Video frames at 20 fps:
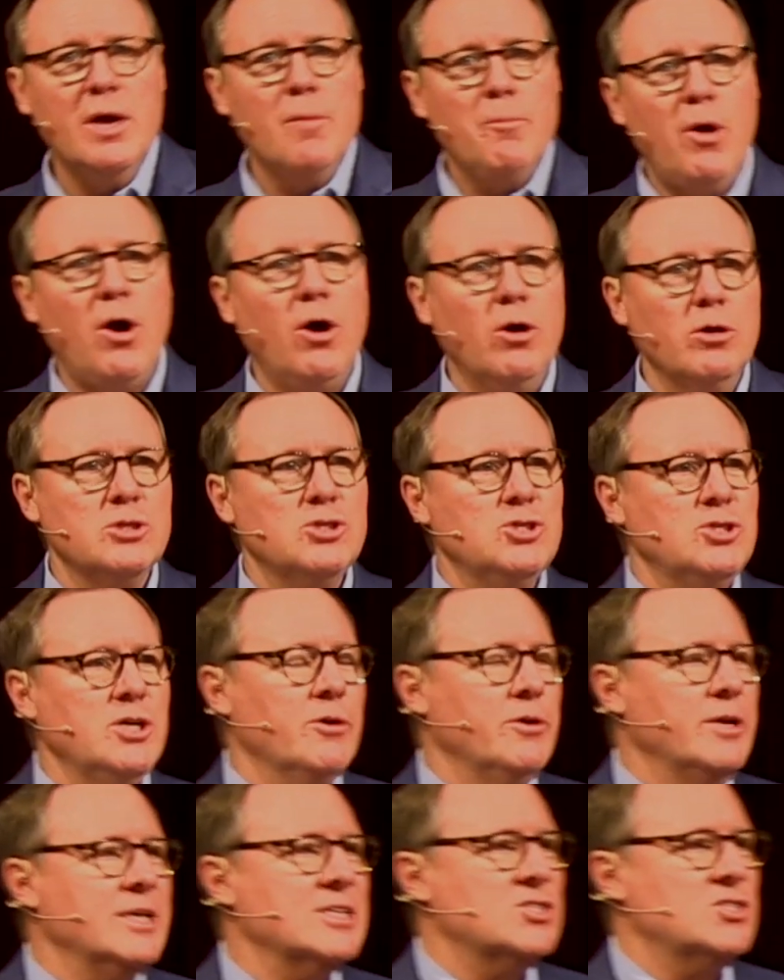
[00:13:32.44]
Paul is
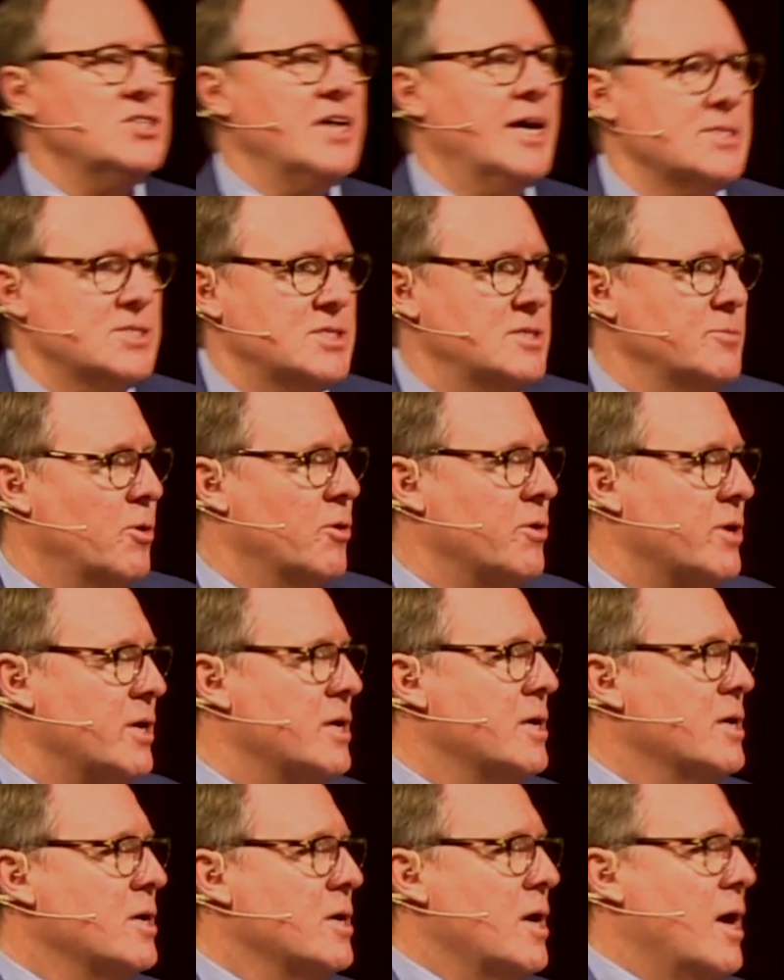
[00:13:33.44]
sharing his testimony
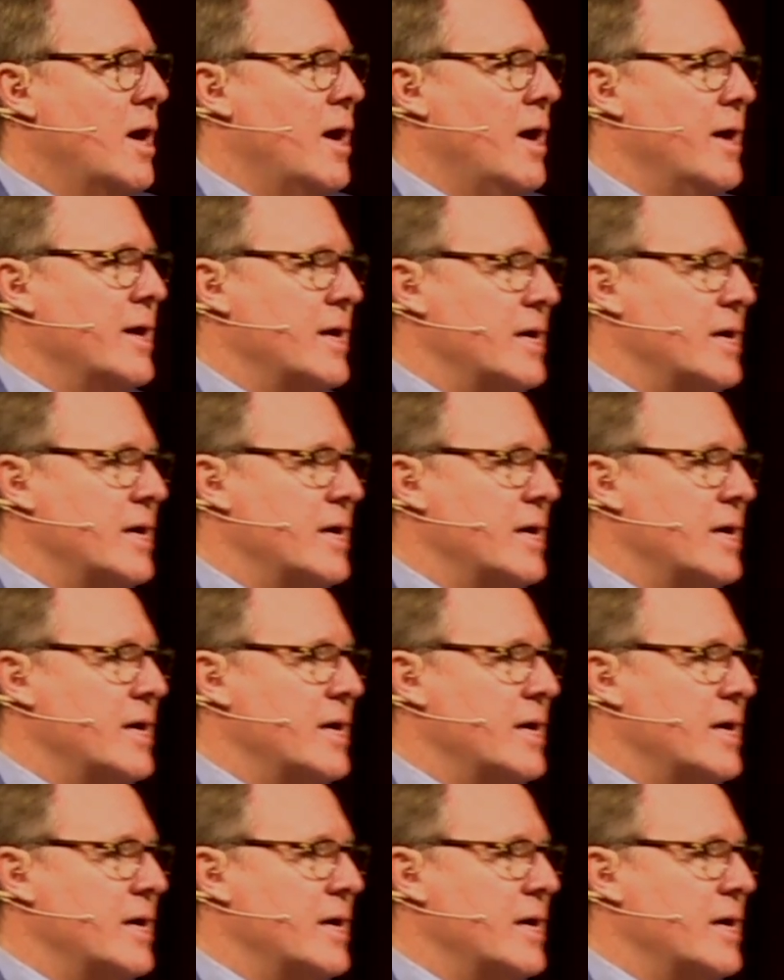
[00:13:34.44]
uh,